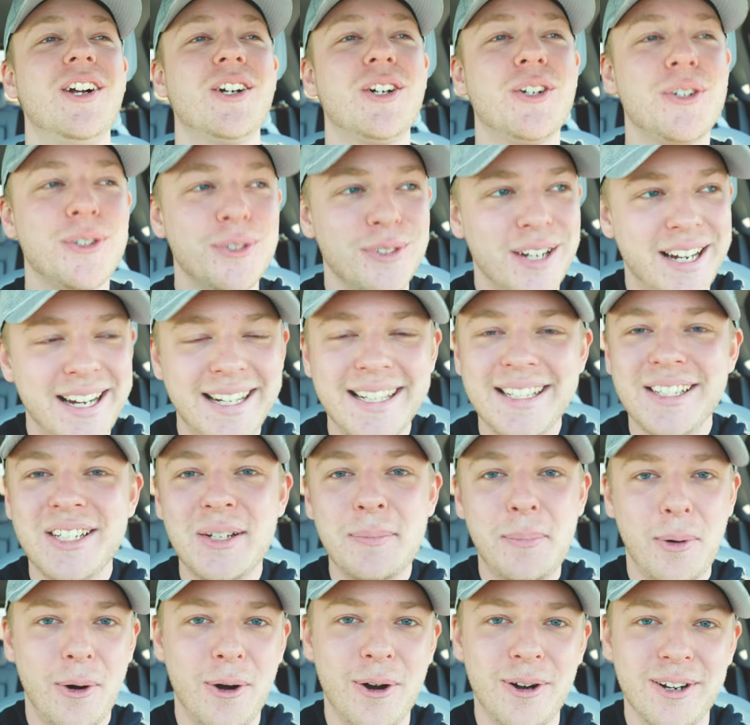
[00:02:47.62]

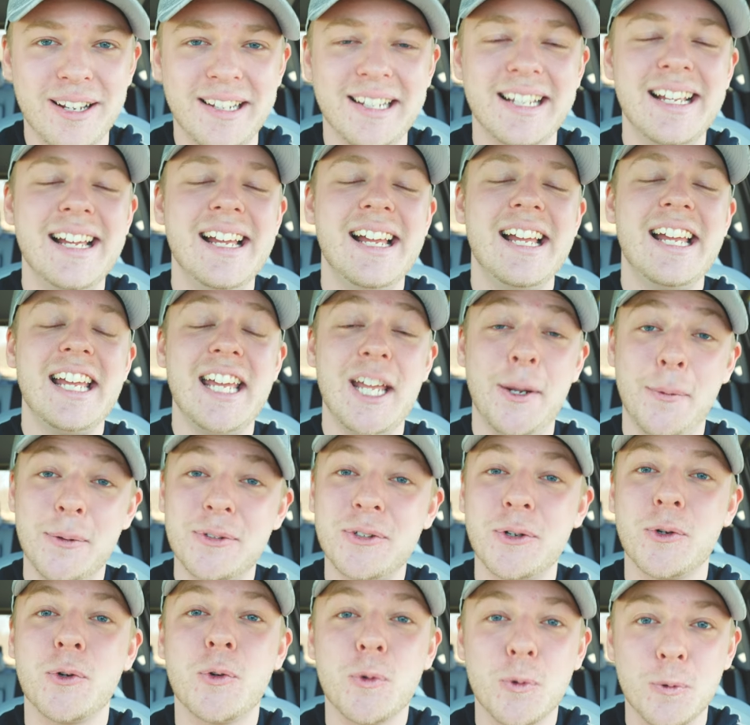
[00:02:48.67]
crazy party. It
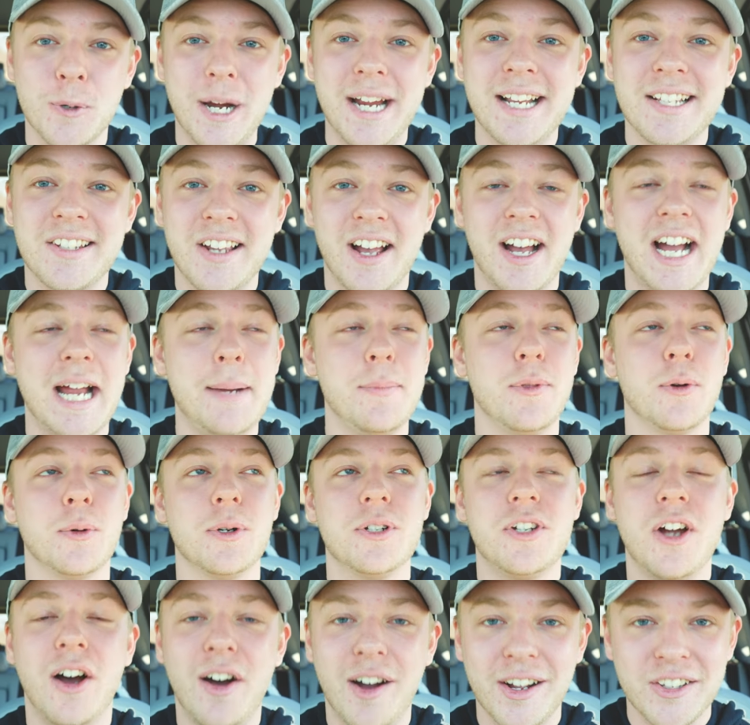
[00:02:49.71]
was a great time. There
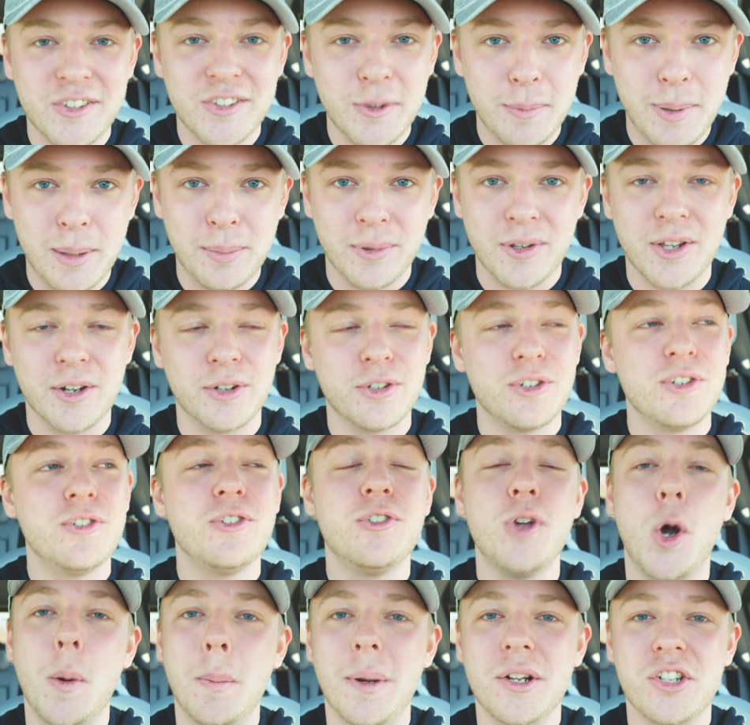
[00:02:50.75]
were tons of people. There was
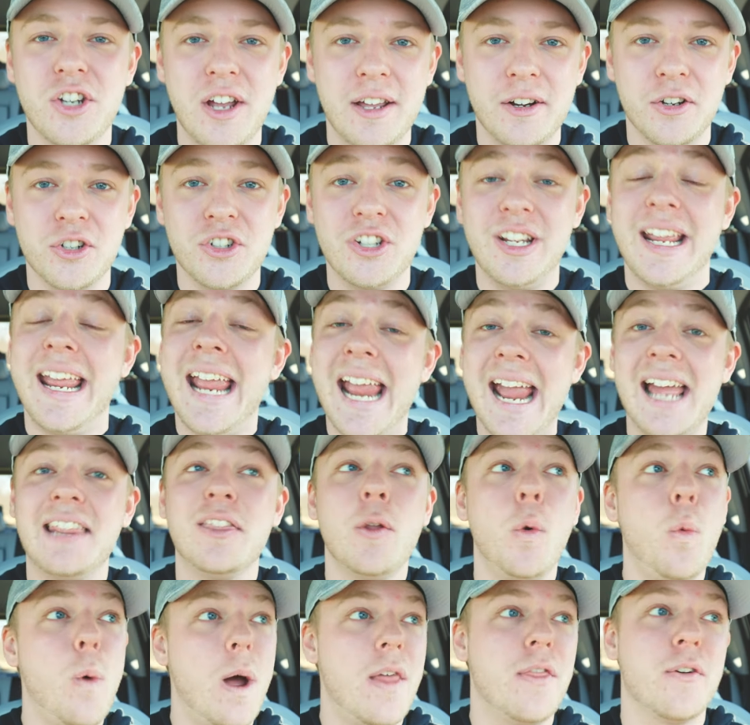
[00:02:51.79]
so much energy, and
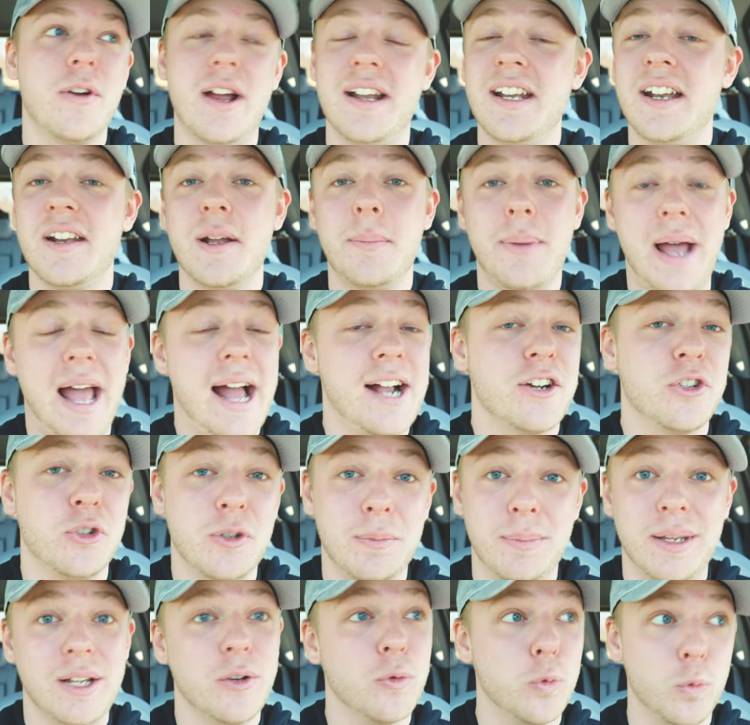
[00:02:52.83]
the weather ended up actually
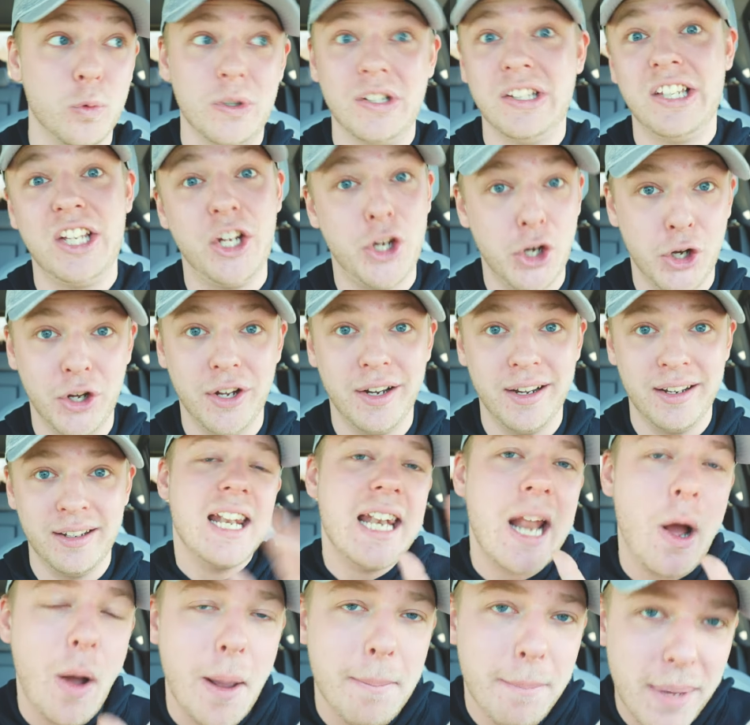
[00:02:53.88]
being really good.
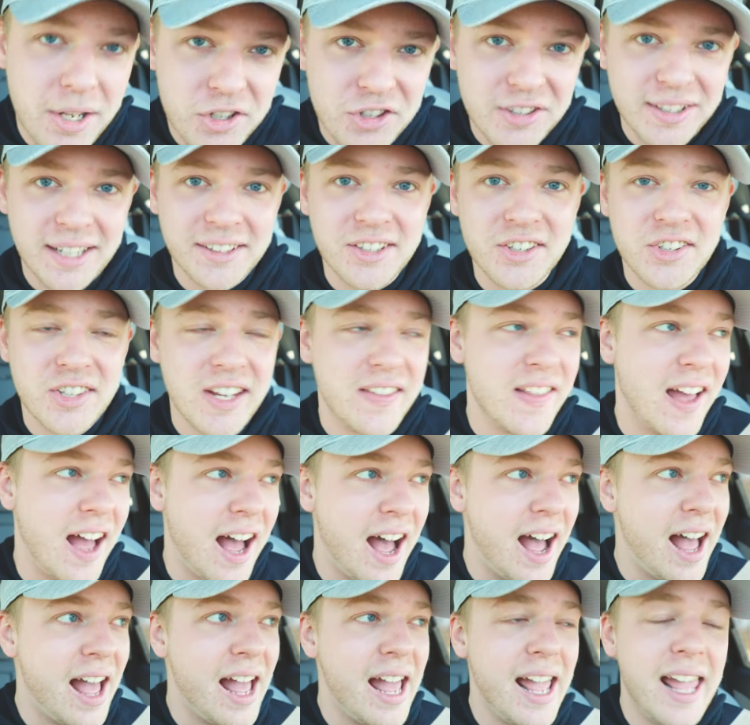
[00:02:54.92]
Now, I mentioned that to say that
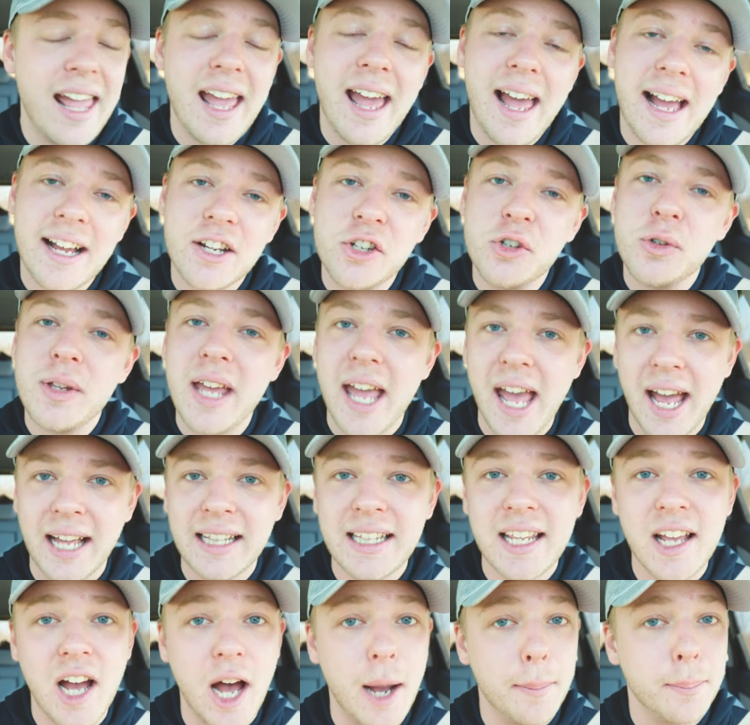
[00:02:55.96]
I actually had
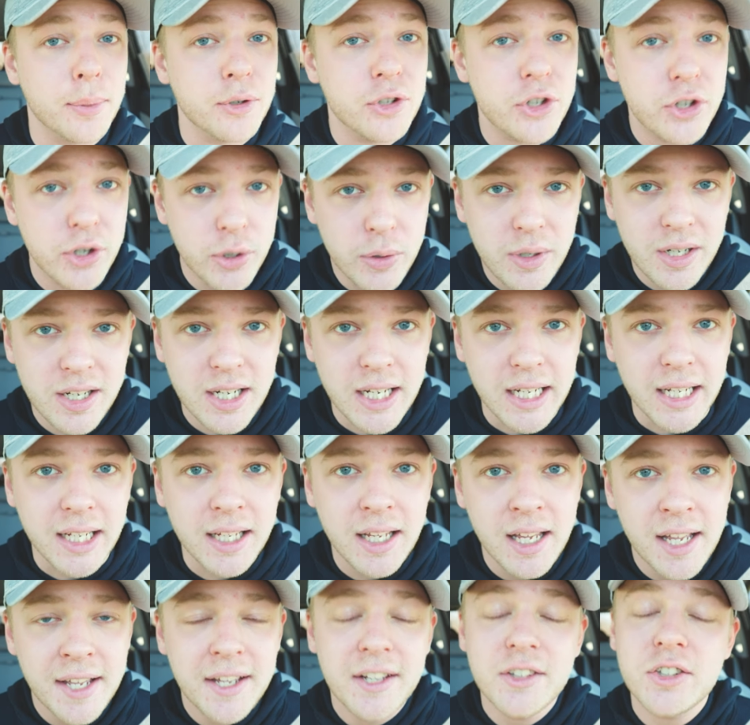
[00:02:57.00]
the opportunity
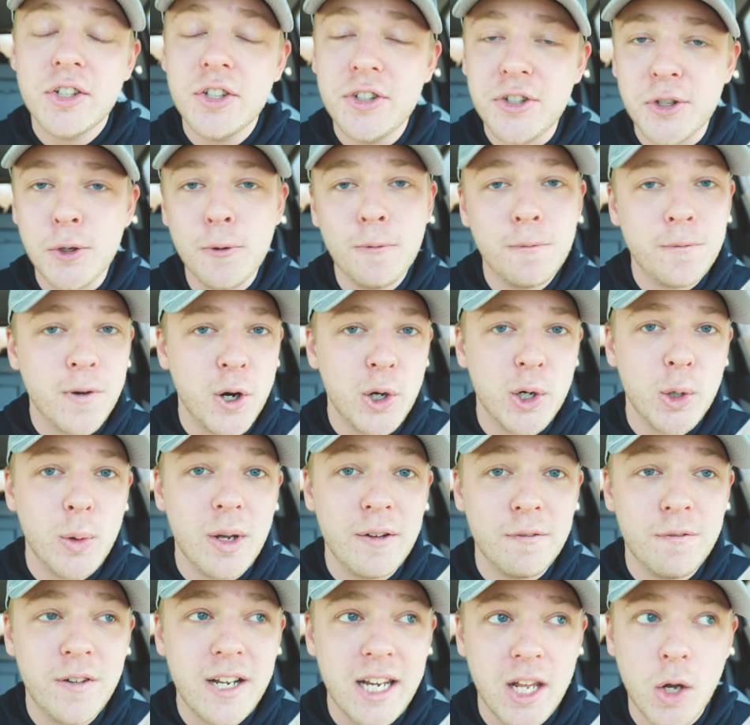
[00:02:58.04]
to do photo
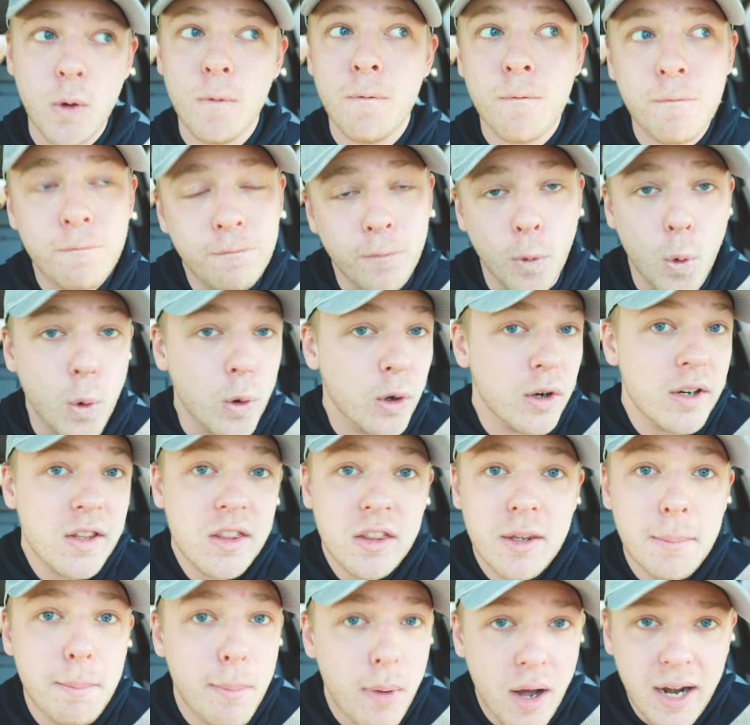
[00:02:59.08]
and video for
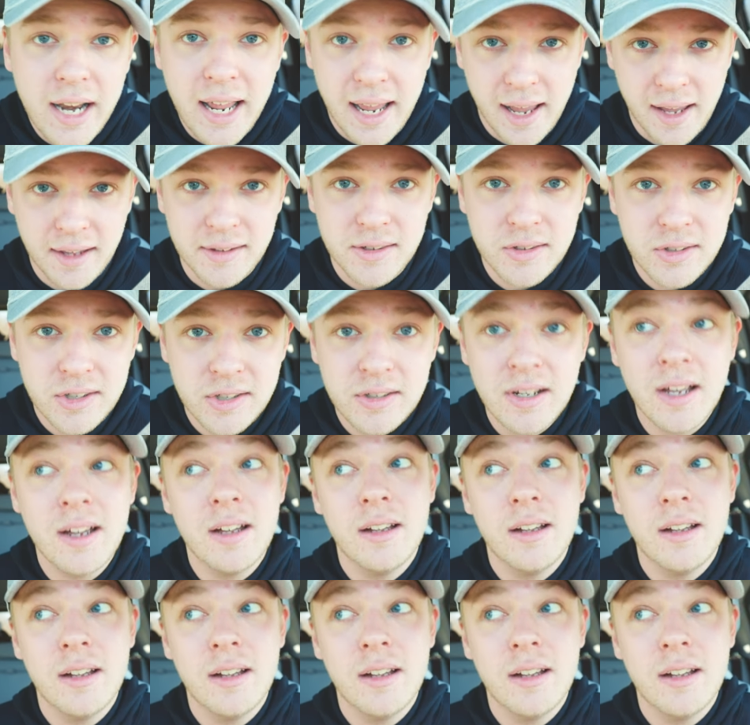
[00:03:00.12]
the Mud Hens